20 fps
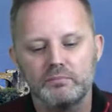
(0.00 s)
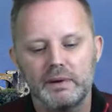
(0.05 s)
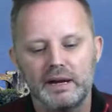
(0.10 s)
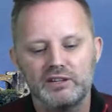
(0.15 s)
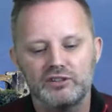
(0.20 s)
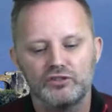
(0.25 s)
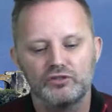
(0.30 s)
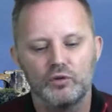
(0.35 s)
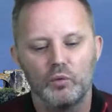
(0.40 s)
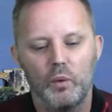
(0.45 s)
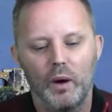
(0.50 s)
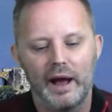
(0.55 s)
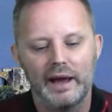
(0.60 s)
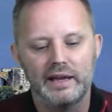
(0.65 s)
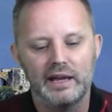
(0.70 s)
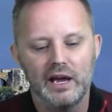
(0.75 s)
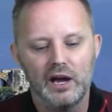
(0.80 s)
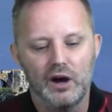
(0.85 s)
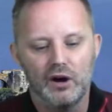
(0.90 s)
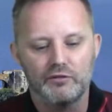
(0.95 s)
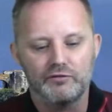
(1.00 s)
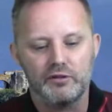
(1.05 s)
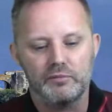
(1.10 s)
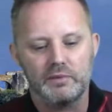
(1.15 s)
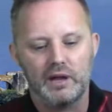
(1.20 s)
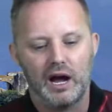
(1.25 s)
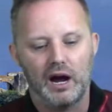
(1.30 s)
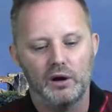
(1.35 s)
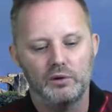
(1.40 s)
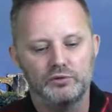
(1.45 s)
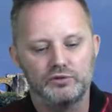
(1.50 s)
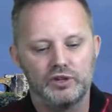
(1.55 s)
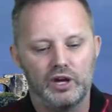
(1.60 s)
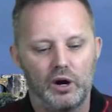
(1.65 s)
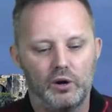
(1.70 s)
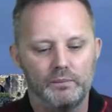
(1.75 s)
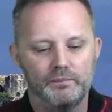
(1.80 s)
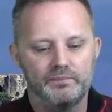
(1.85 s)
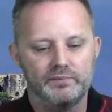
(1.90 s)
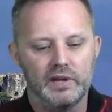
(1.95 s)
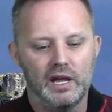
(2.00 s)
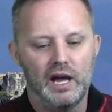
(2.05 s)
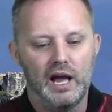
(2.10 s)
metres away from the hotel.